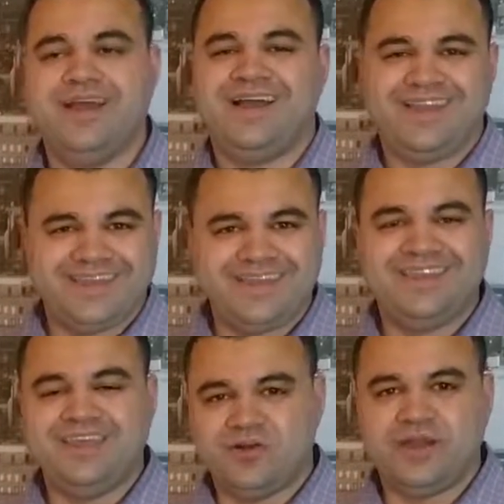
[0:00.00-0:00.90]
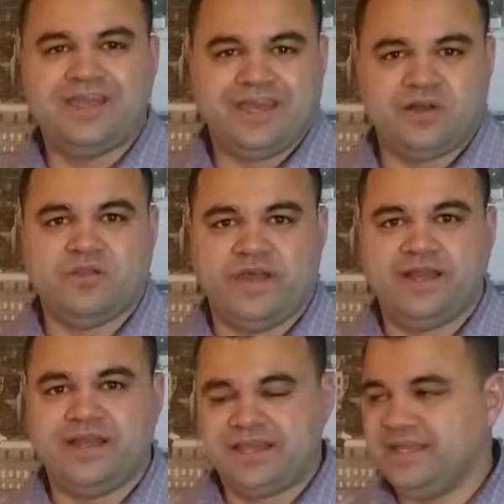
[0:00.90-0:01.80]
I, you know, I get all that.
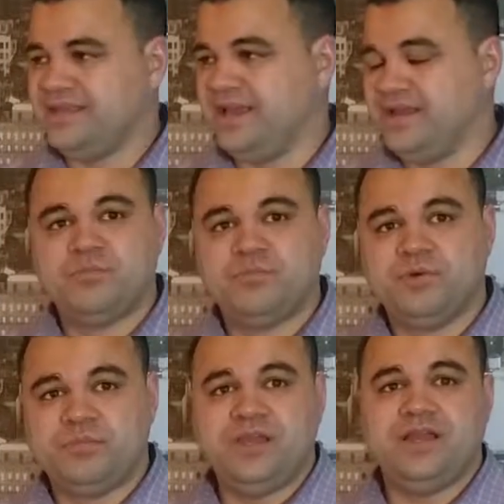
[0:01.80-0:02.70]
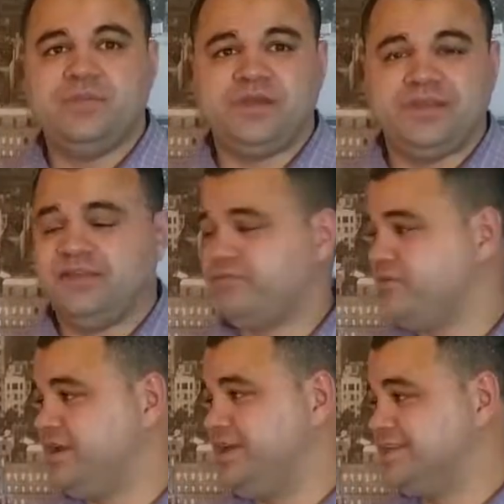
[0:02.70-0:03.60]
I get that. But becoming debt
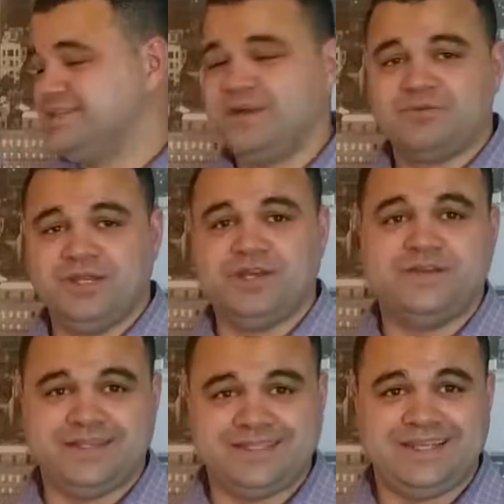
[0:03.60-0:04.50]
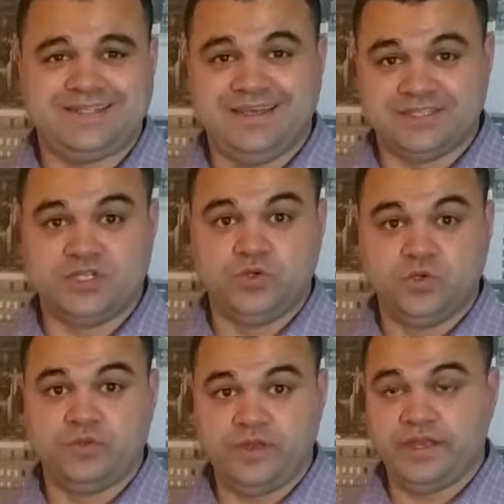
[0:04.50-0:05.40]
free is not really all that sexy. It's a cool
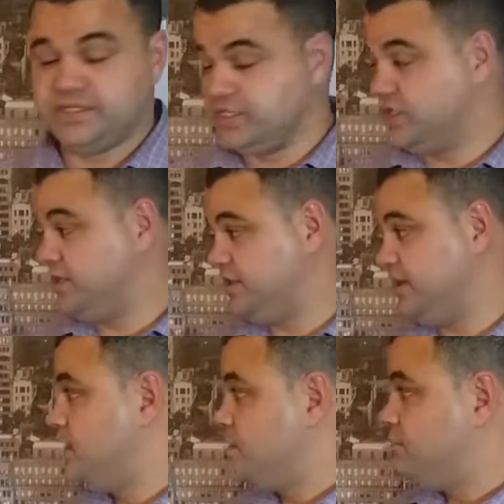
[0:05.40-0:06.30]
thing. It's a good thing.